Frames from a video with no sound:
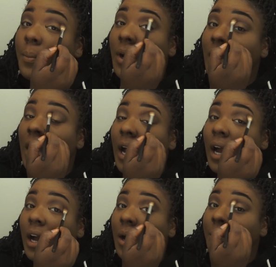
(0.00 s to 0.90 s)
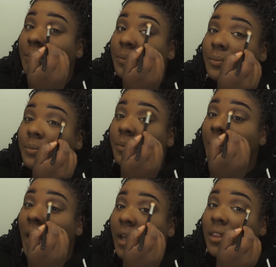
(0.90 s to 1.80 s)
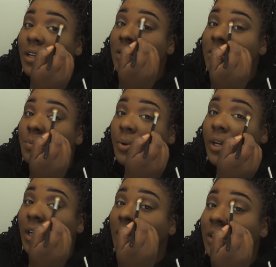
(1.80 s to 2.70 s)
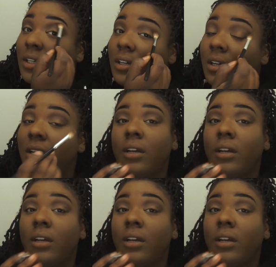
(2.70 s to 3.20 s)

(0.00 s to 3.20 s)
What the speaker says: But I think it's a pretty good